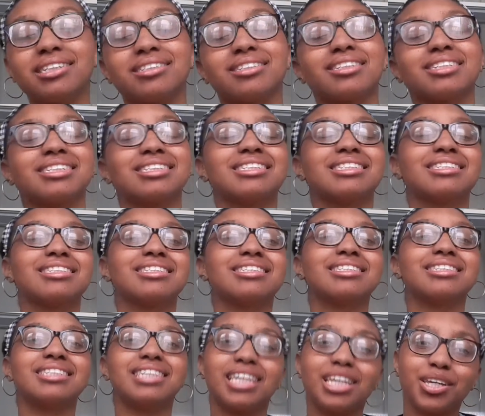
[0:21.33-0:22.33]
It's good to
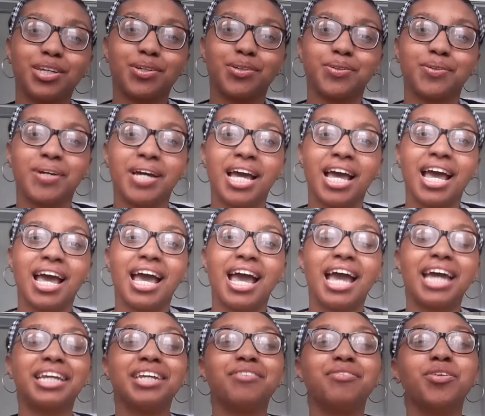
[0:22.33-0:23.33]
see you.
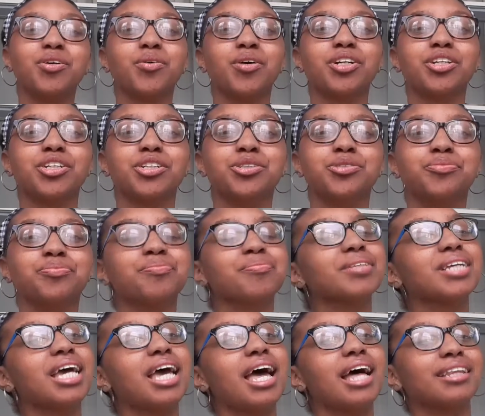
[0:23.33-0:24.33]
And if you are new,
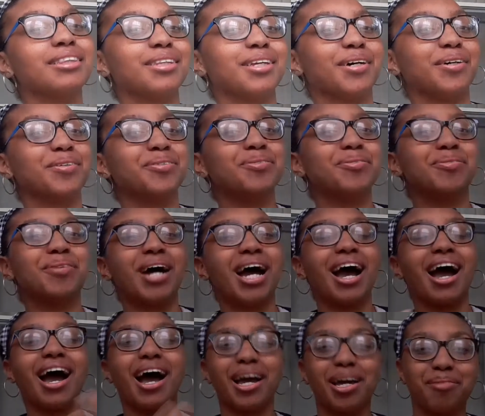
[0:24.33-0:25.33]
hello
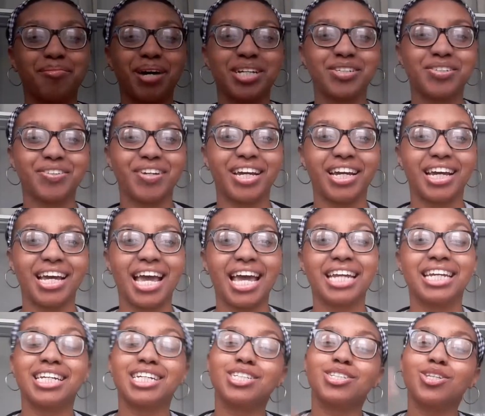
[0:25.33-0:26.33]
I am Andrea
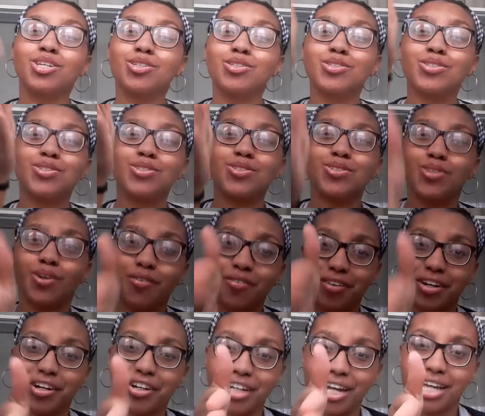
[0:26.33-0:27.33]
and it is so
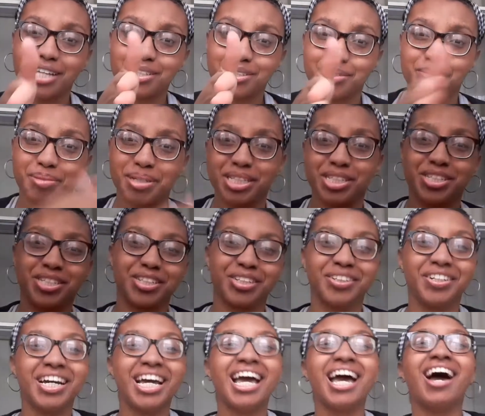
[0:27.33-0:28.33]
very nice to meet
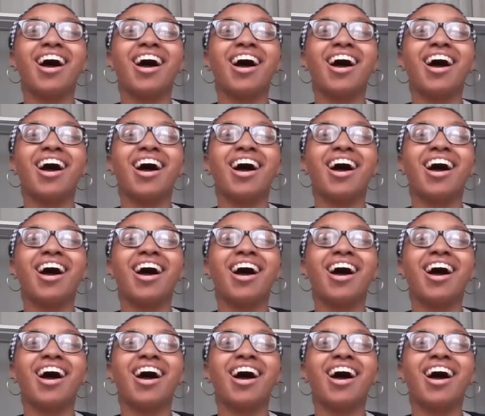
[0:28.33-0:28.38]
you.